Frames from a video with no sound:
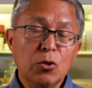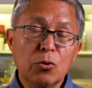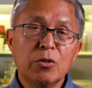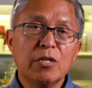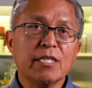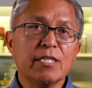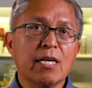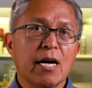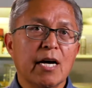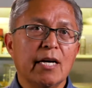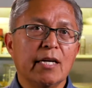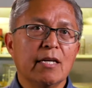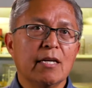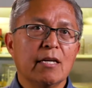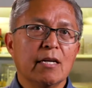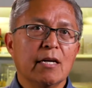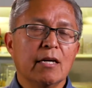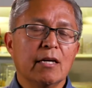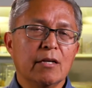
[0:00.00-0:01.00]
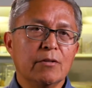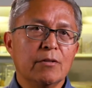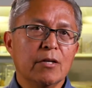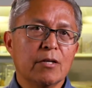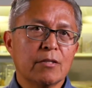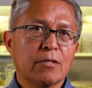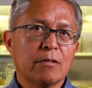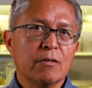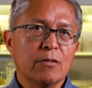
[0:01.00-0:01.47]
new design, uh,
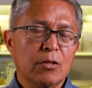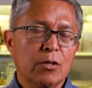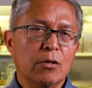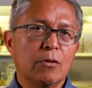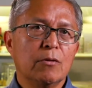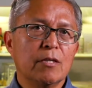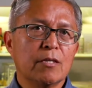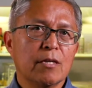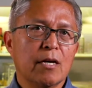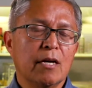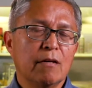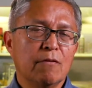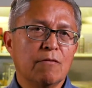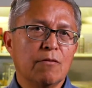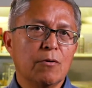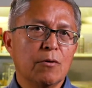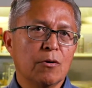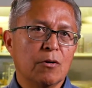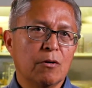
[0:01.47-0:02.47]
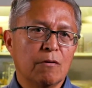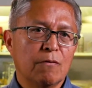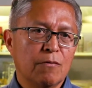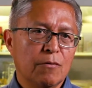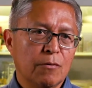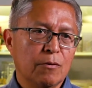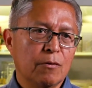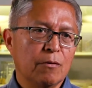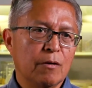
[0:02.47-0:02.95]
this new design for,
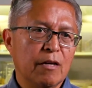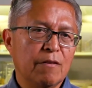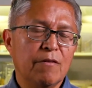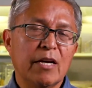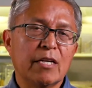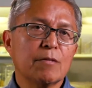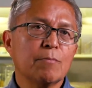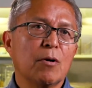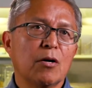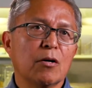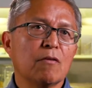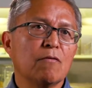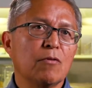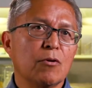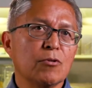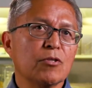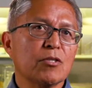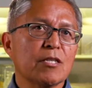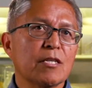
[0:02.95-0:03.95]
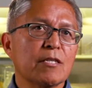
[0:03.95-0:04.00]
for advanced power conversion